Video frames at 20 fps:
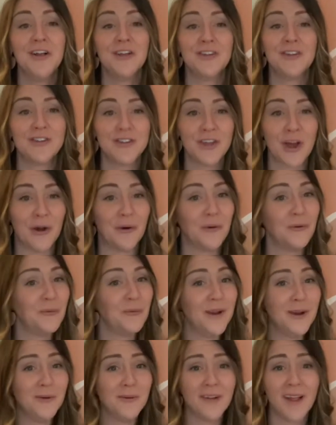So
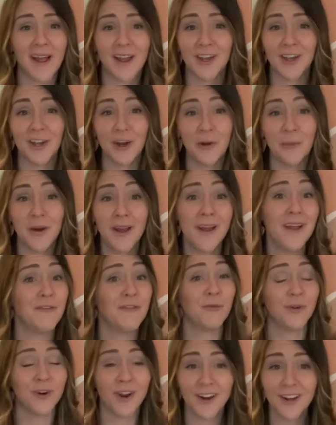we were like, you know what?
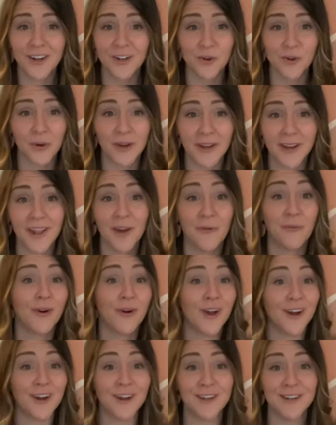If we're not enjoying it, we're
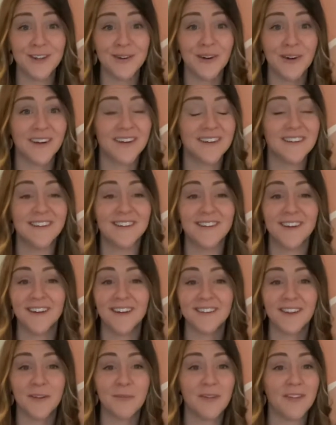not gonna do it because it's
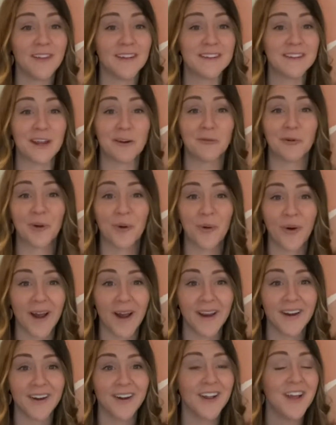not something that's like
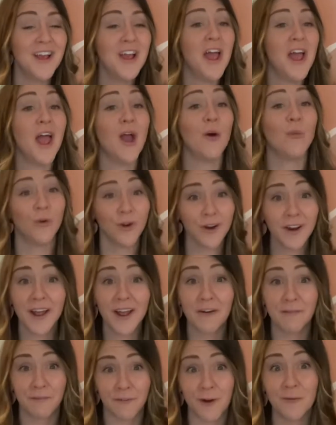required and we're gonna
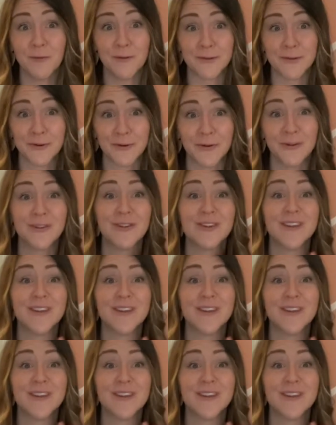have fun with school.